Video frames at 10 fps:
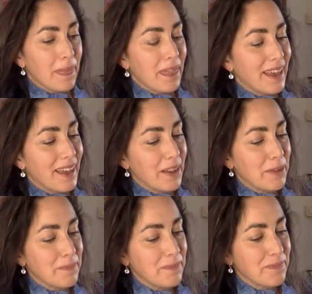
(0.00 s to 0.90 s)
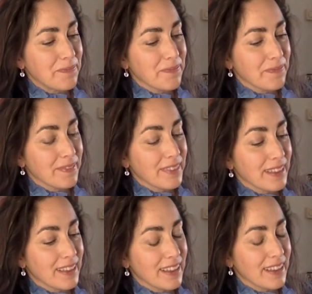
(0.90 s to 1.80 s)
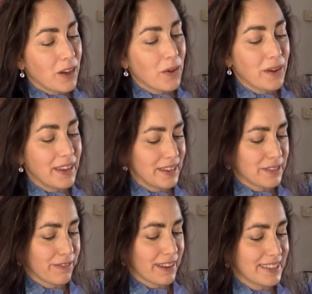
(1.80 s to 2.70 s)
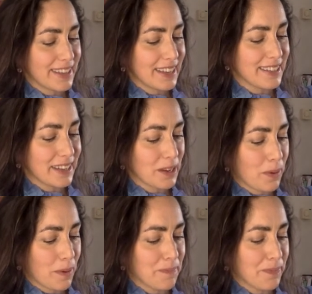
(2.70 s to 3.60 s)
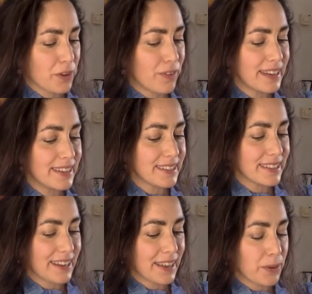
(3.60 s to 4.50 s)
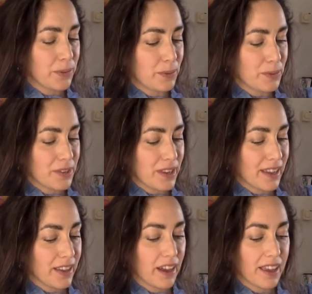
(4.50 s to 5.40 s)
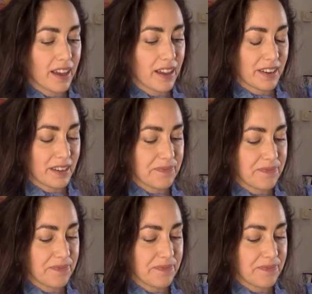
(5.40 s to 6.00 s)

Oh, here's a fantastic one. Grace Nichols, Guyana.